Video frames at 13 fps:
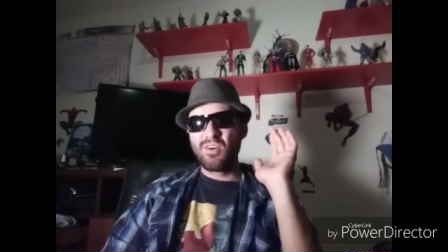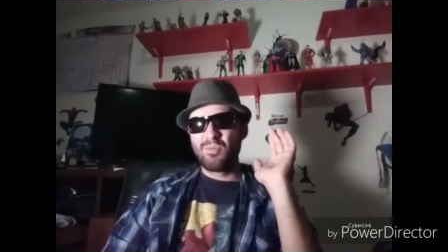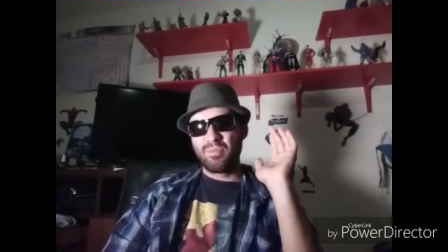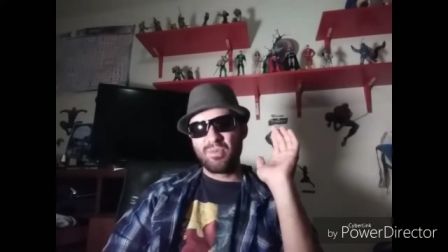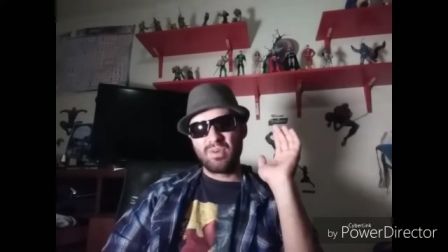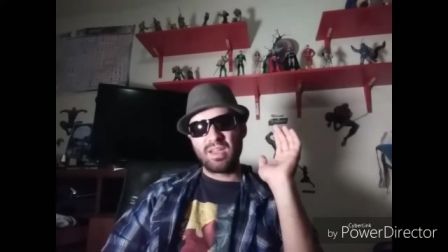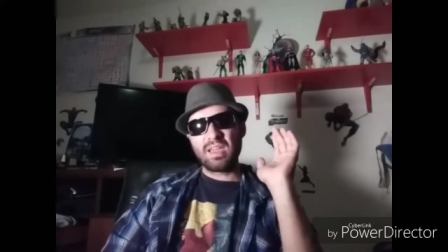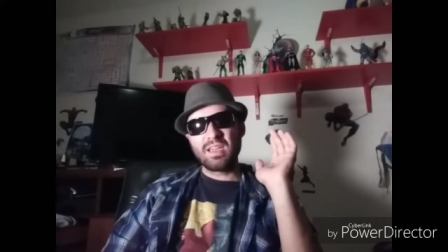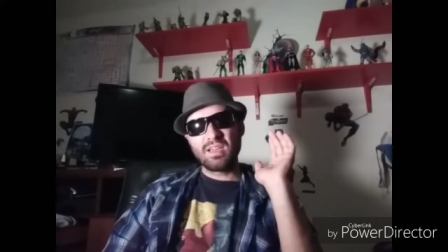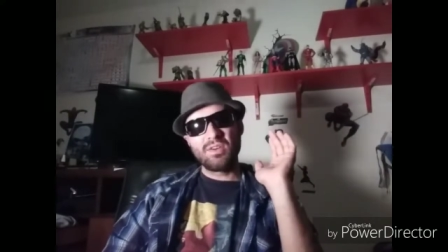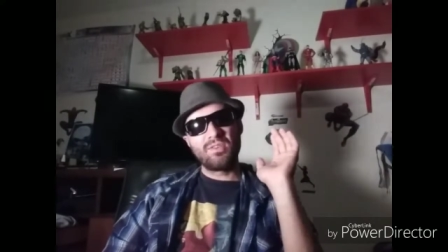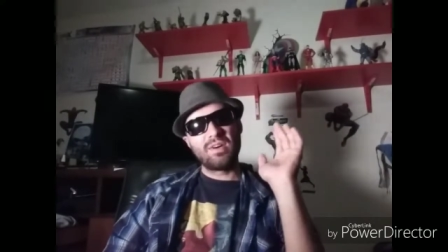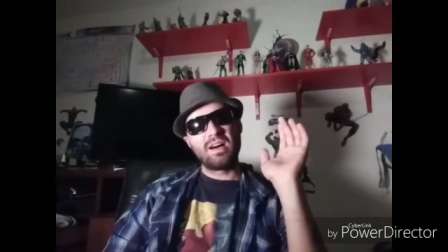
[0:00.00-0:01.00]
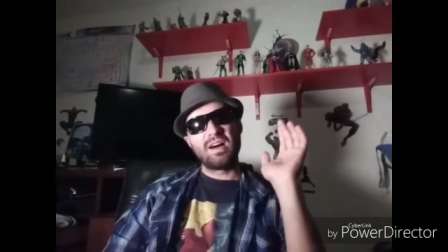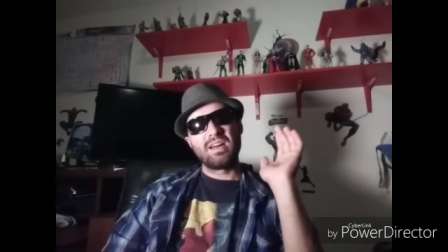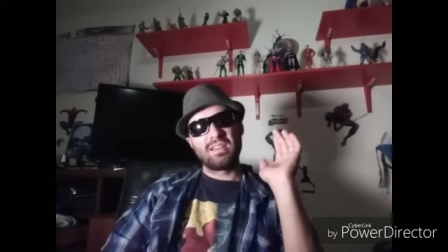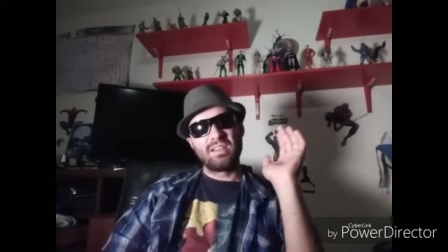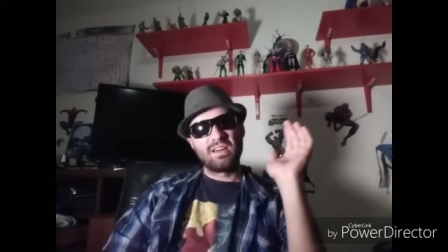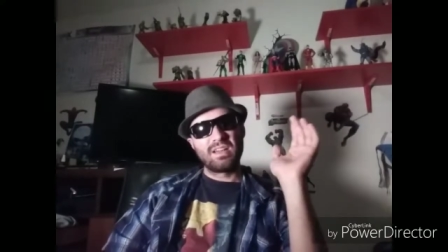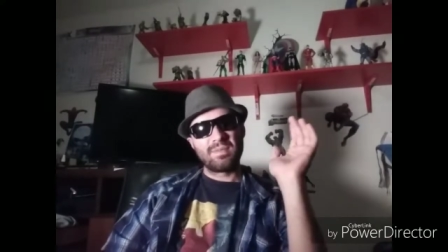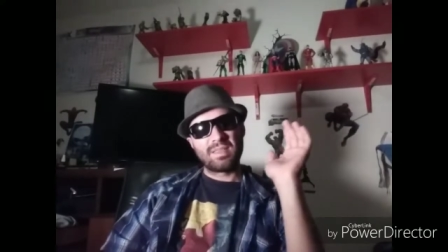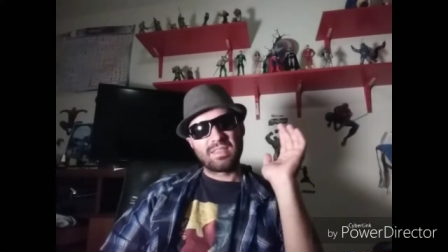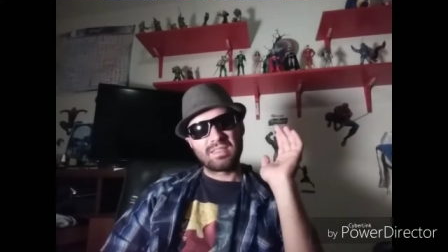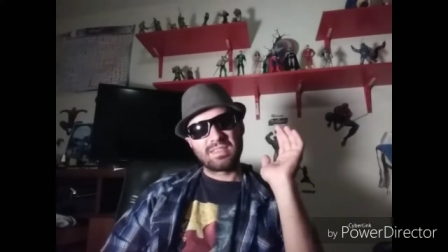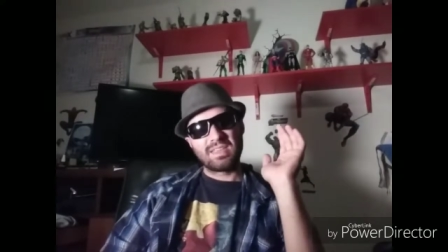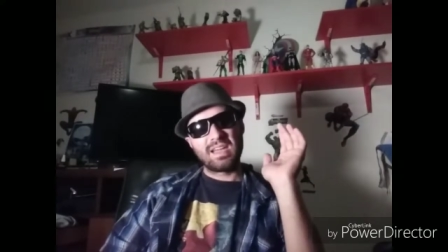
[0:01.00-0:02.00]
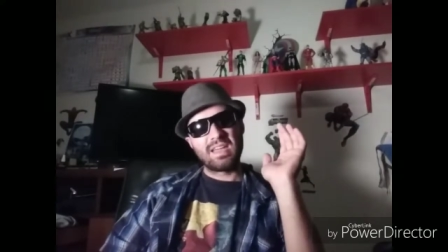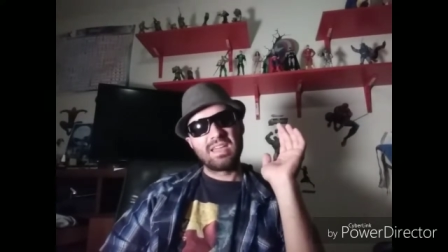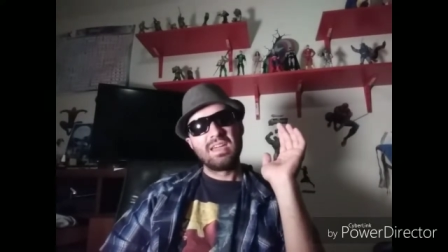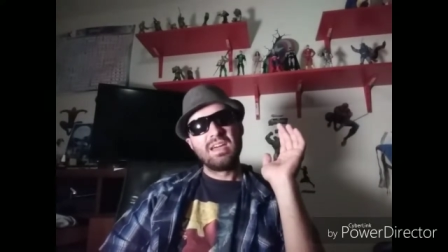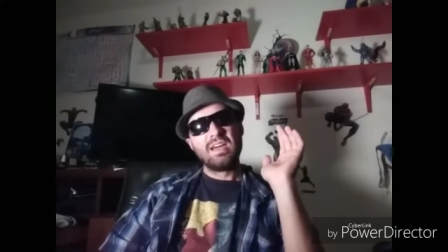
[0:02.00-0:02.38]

Oh boy, I could go on and on about this guy.